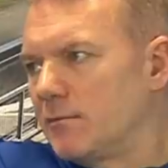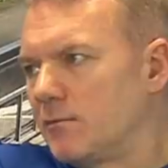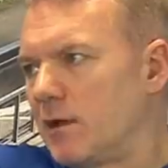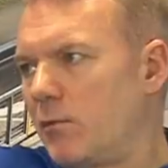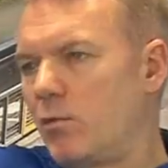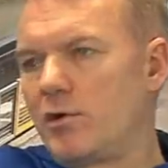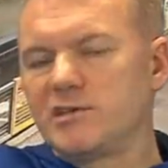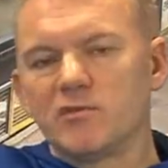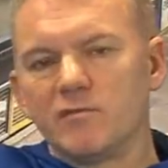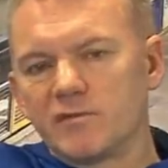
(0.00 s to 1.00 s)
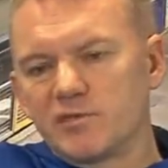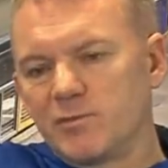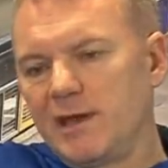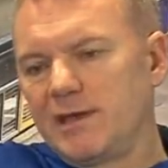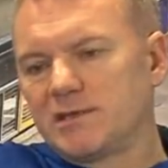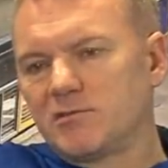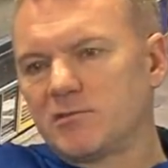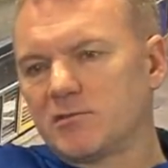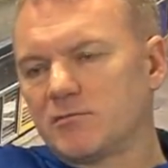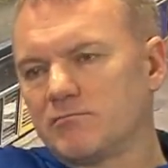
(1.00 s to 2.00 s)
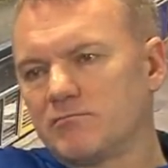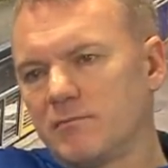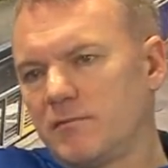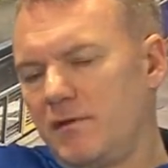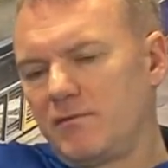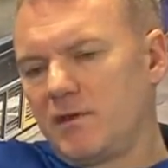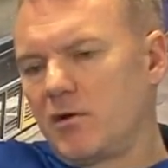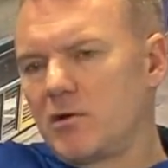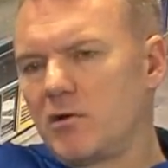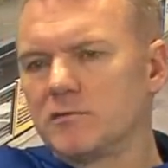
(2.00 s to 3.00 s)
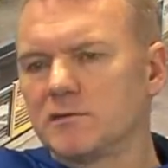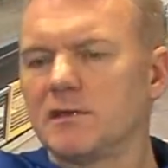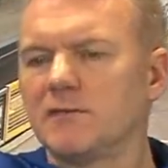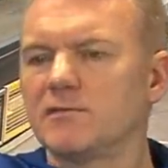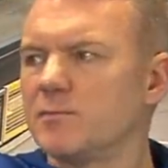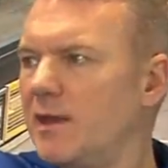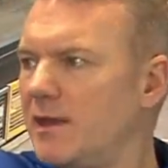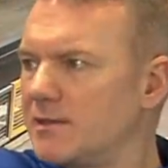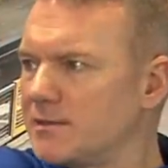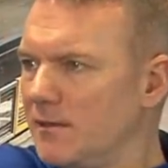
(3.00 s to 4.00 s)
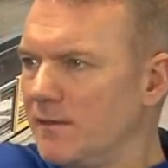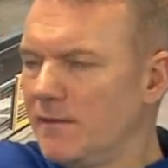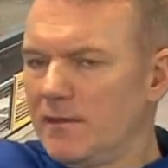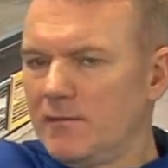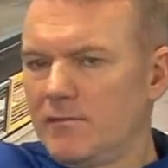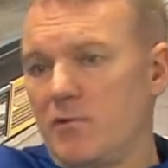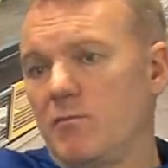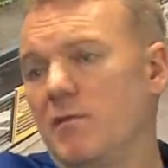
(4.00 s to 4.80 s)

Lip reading: and what he's done for Spurs. Good 50 odd goals, I think, for Spurs. From